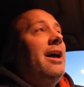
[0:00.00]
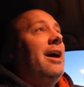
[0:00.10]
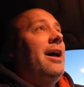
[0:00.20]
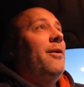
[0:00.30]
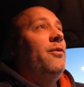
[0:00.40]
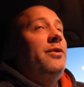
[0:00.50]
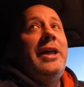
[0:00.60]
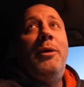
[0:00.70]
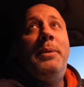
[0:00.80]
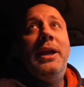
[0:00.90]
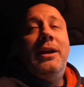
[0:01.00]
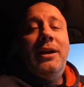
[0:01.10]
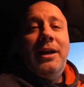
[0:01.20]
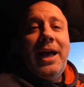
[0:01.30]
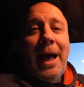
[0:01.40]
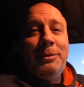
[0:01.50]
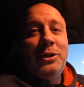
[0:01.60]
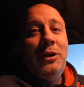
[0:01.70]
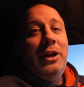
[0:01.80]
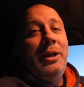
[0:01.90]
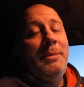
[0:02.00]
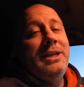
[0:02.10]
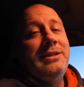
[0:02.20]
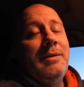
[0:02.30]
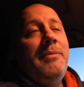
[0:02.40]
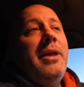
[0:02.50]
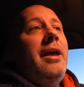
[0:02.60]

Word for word: Uh, that would be absolutely amazing.